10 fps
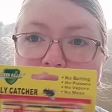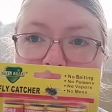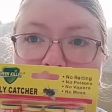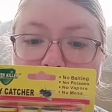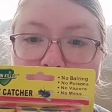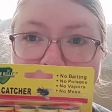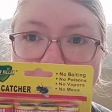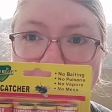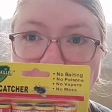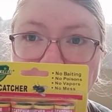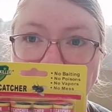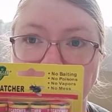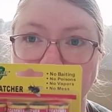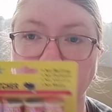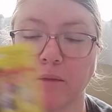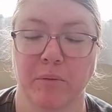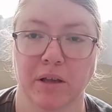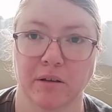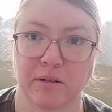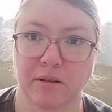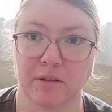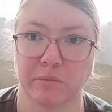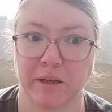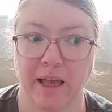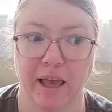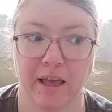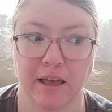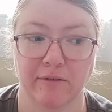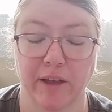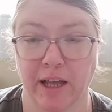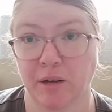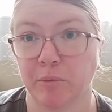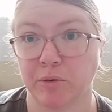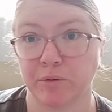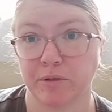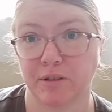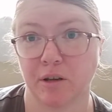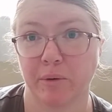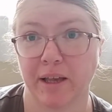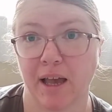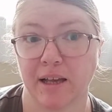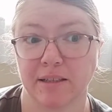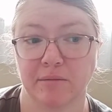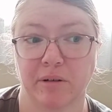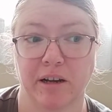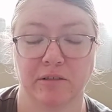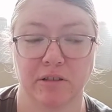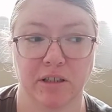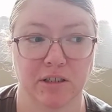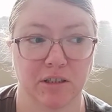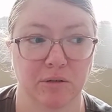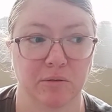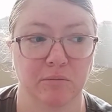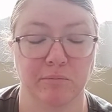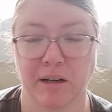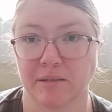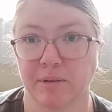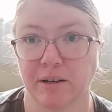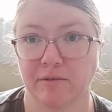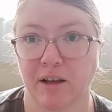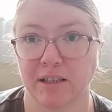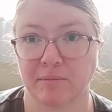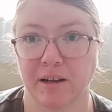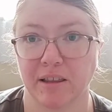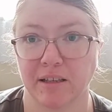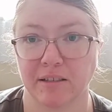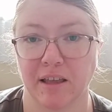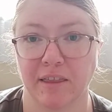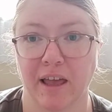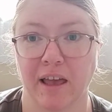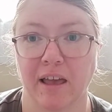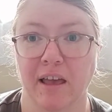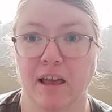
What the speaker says: Fly paper, because we have animals, so we can't spray traditional bug spray, fly spray, things like that.